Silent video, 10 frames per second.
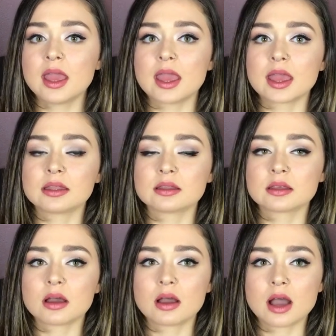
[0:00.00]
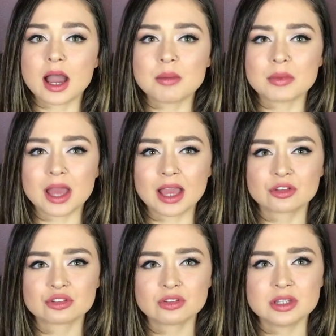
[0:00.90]
and I'm
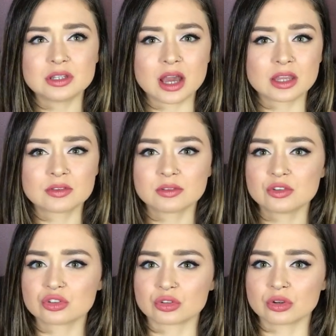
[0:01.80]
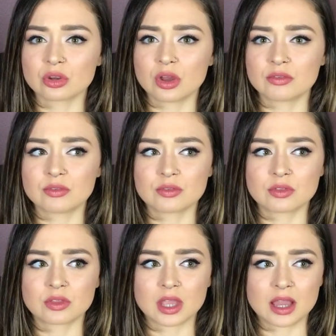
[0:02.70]
actually not even sure of
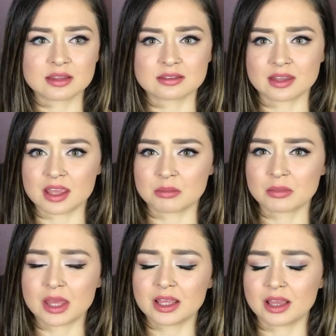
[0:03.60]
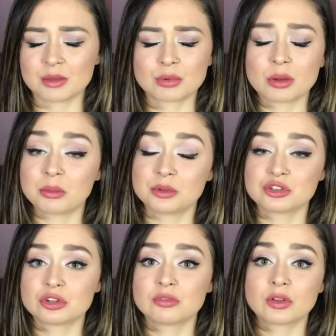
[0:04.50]
the guy's name. I probably
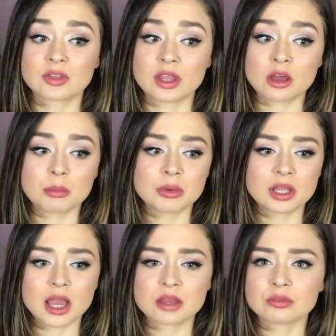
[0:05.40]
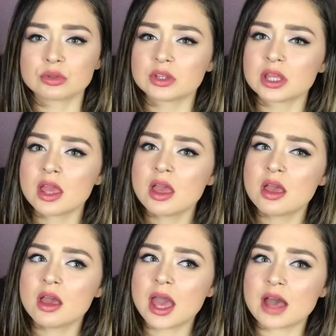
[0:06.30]
should have looked that up, but I really
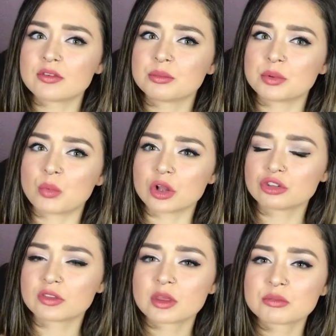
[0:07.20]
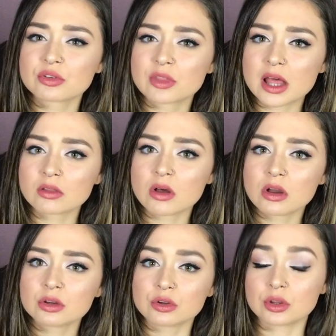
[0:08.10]
haven't been watching them for that
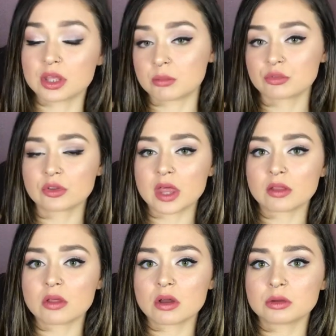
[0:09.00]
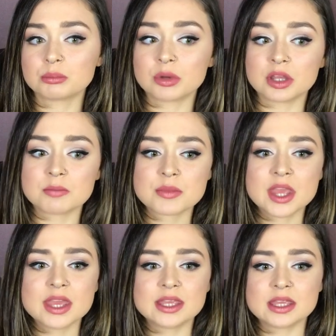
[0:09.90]
long, or him for that long, but
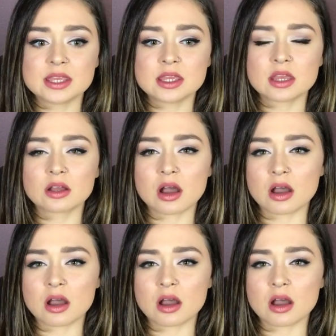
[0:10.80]
he